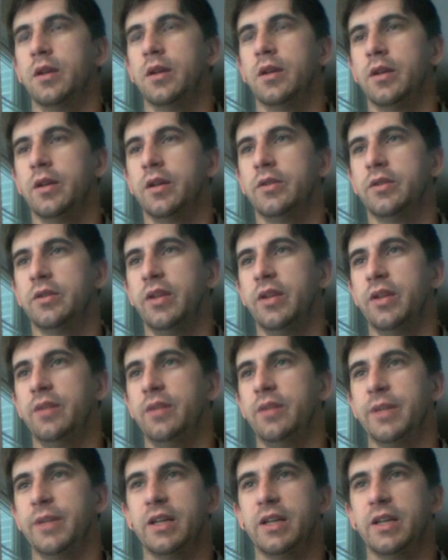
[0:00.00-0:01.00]
So that'll
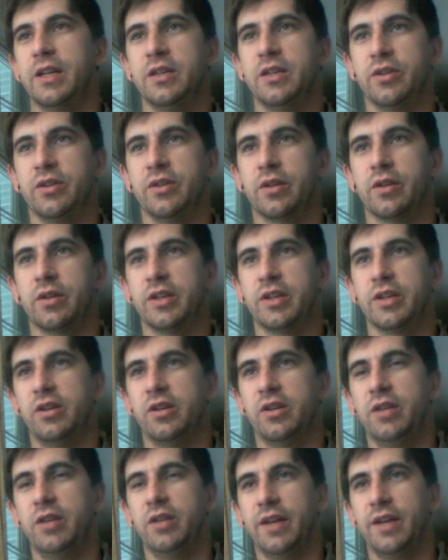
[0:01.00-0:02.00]
make it easier, because
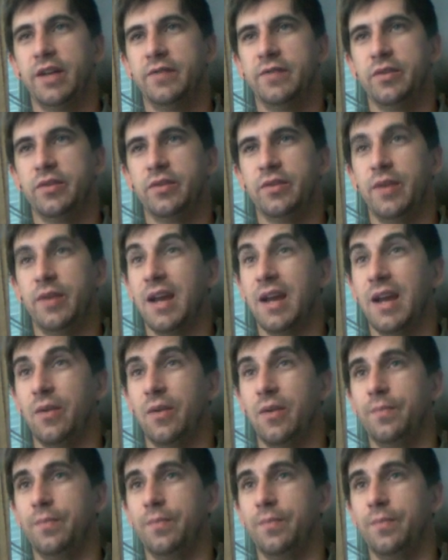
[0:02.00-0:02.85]
all I have to do now